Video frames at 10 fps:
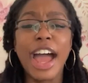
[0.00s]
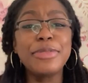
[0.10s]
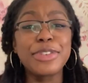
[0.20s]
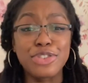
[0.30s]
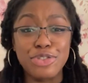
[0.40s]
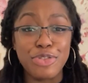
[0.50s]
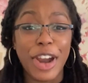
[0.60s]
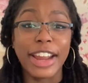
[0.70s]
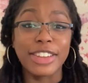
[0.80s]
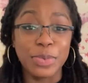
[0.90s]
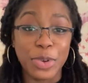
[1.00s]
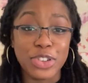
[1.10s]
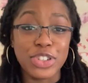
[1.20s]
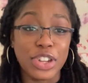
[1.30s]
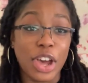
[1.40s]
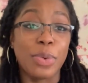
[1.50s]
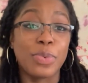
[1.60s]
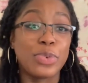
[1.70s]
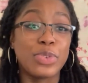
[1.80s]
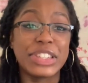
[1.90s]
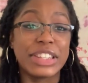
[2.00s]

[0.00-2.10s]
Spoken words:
I was dragged to watch Star Wars